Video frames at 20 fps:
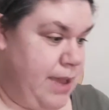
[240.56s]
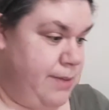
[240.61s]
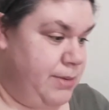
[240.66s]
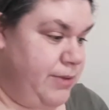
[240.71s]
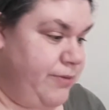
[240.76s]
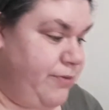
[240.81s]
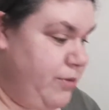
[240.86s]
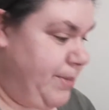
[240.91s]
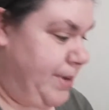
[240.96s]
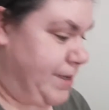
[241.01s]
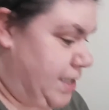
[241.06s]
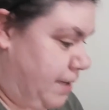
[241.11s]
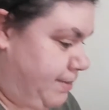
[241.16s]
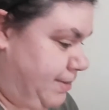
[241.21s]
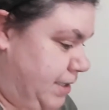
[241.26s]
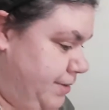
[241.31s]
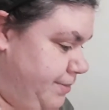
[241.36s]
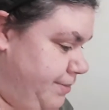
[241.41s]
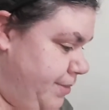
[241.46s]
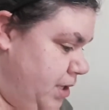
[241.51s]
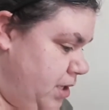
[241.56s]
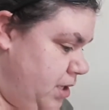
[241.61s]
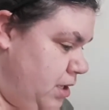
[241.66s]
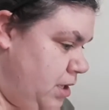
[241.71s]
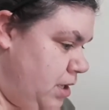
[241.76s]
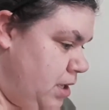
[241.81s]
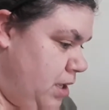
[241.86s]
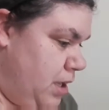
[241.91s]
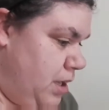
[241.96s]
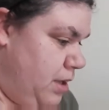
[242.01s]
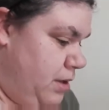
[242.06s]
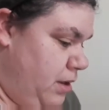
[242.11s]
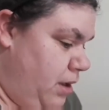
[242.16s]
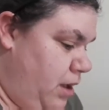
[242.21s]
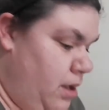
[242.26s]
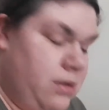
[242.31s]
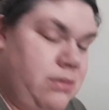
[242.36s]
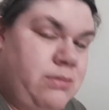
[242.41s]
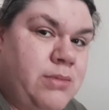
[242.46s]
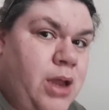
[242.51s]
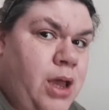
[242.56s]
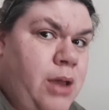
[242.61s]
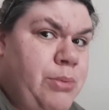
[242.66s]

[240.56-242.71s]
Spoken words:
cable for my tablet. Not